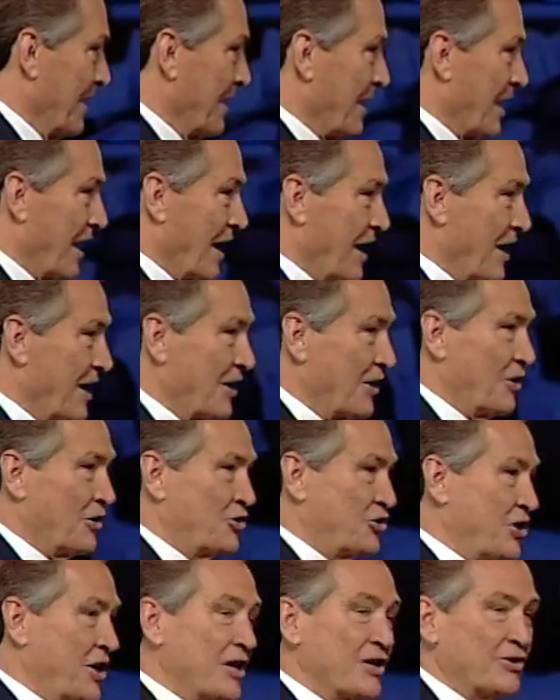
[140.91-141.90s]
Uh,
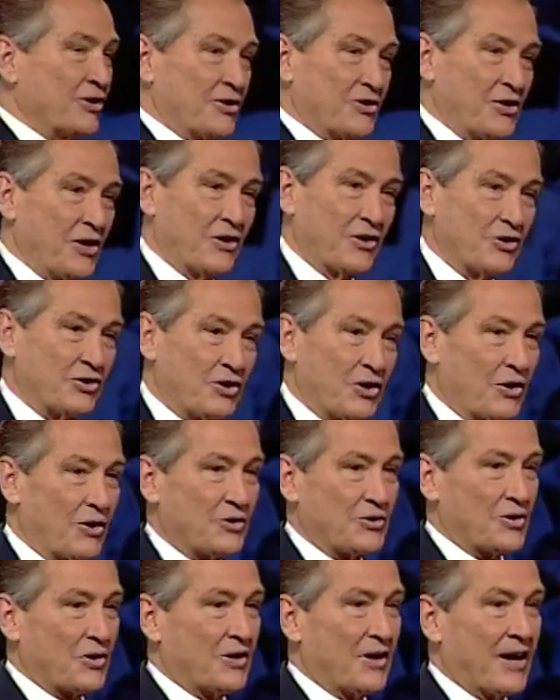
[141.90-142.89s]
Jesus and the
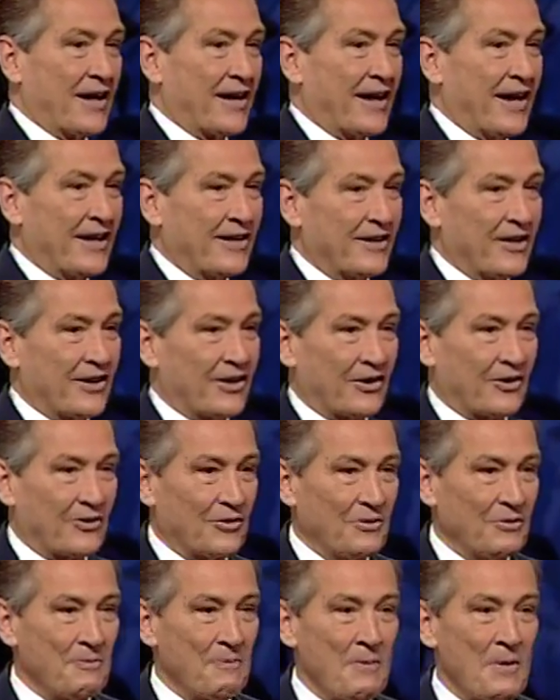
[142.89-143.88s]
church are not
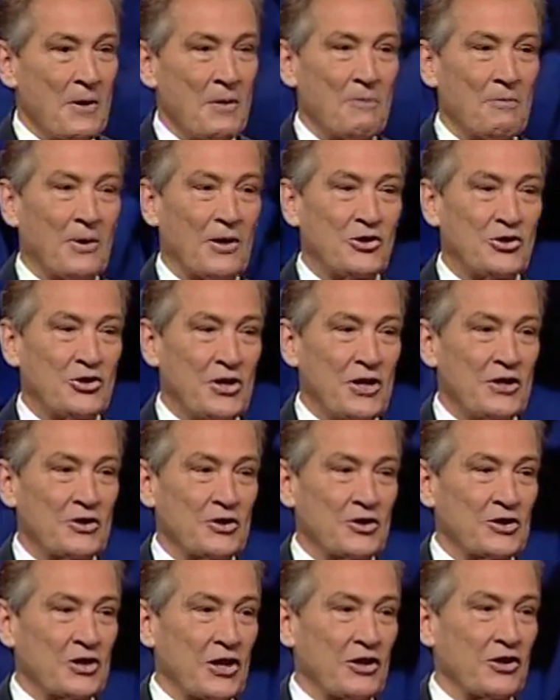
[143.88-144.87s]
identical. But
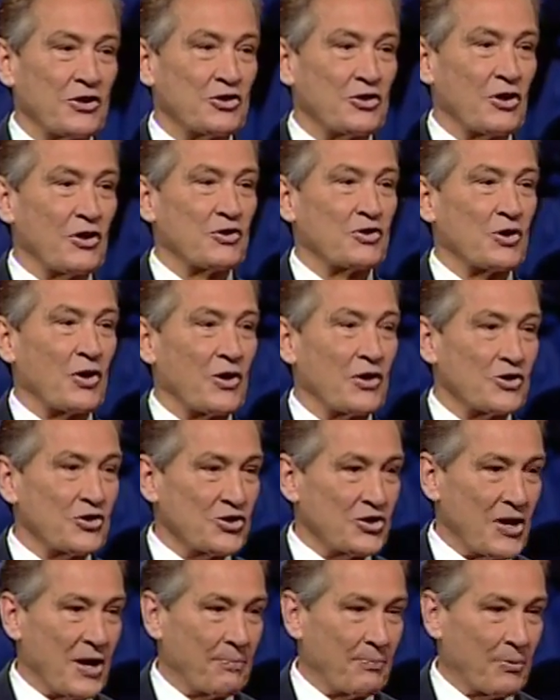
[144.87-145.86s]
Jesus and the church are
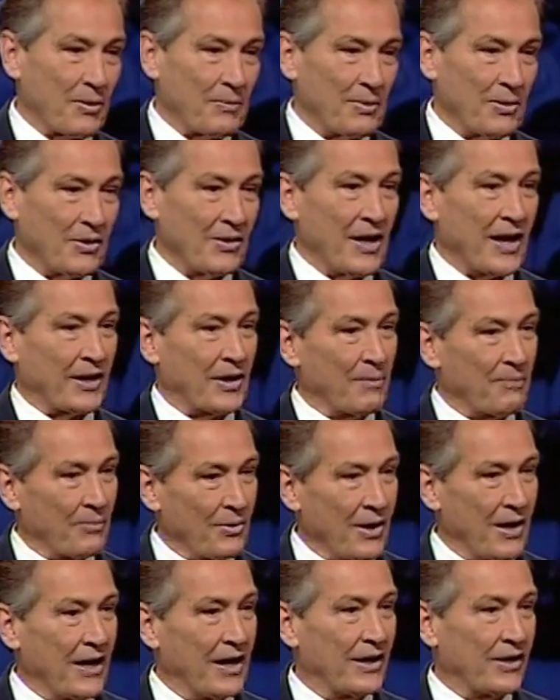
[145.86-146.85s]
inseparable, like a
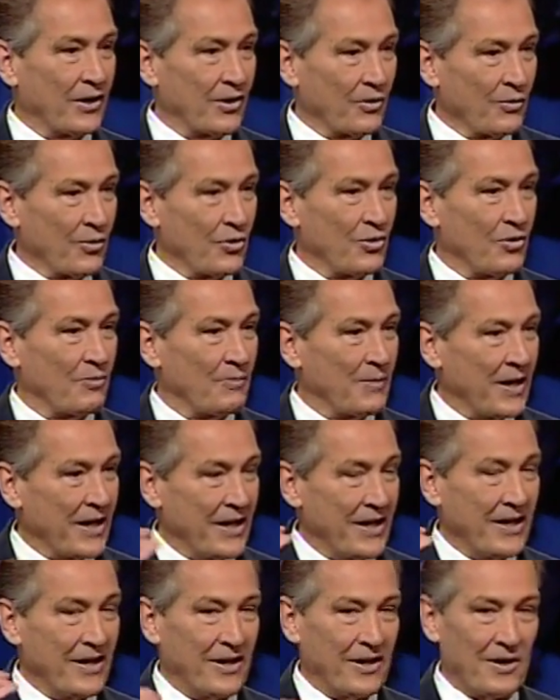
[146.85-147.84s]
bride, a groom, a
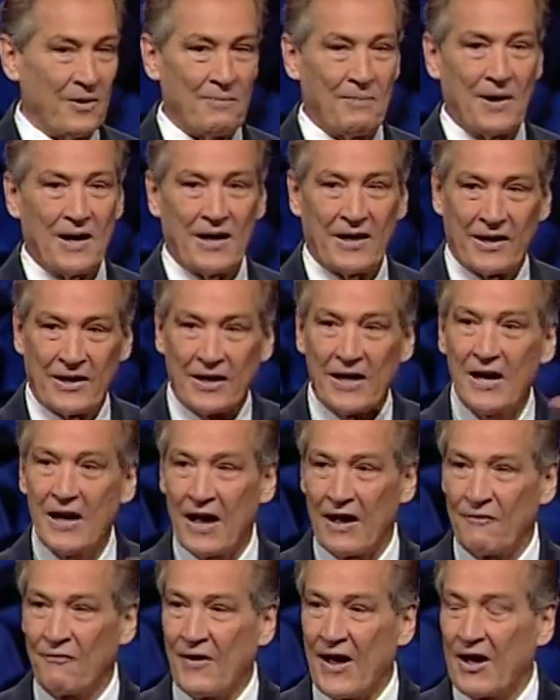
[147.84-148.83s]
head, a body,
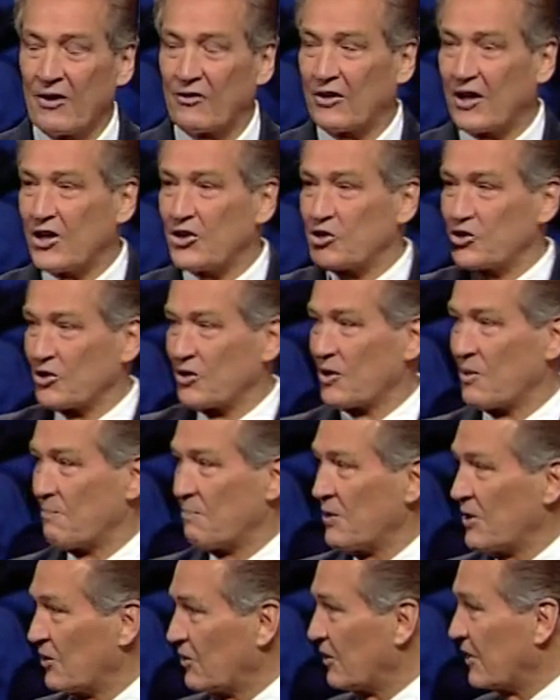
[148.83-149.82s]
a foundation, a
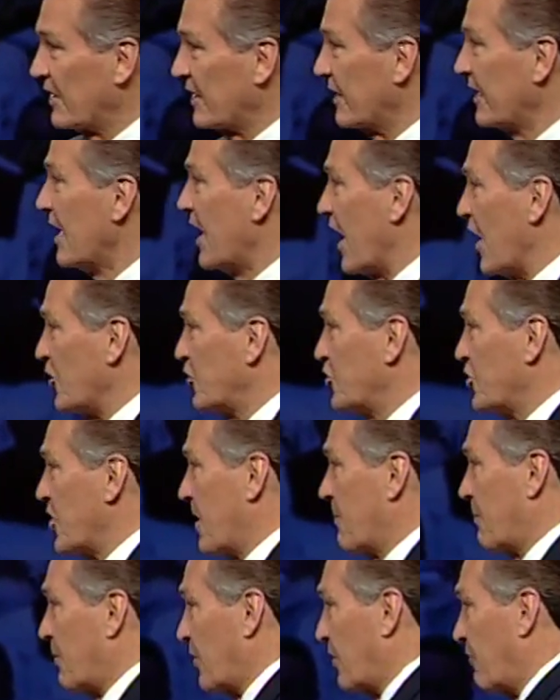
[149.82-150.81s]
building, a
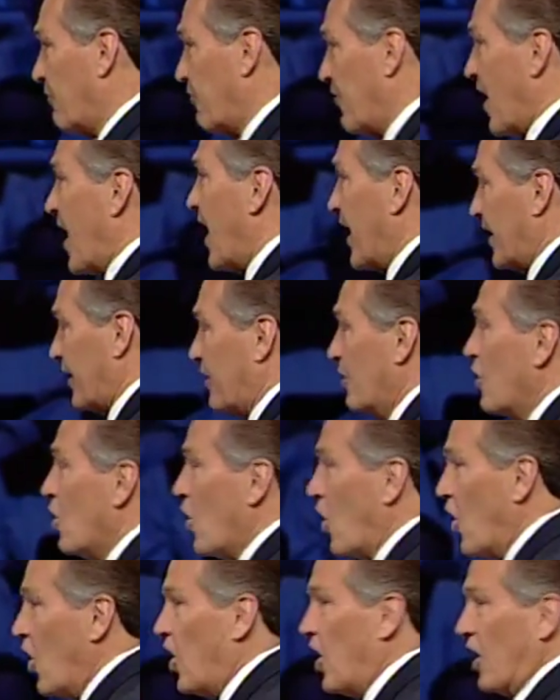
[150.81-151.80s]
shepherd, a
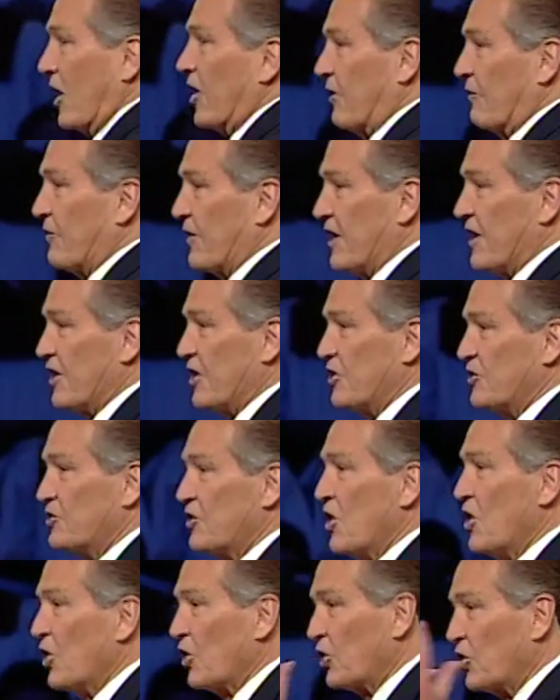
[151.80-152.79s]
flock. All of these
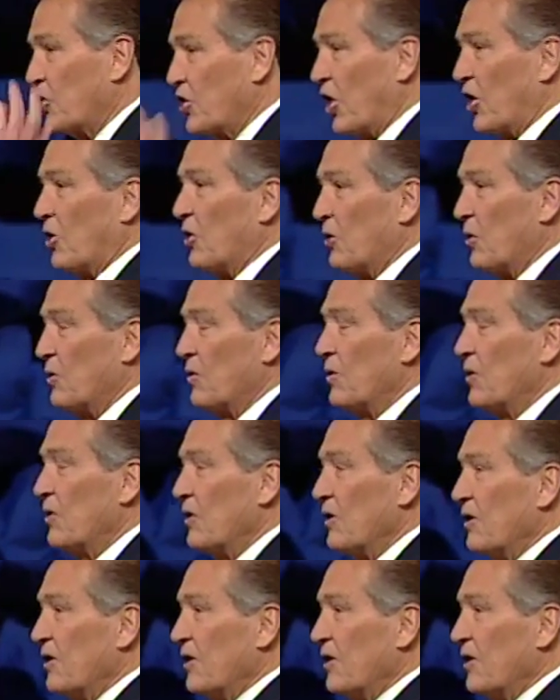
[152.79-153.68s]
go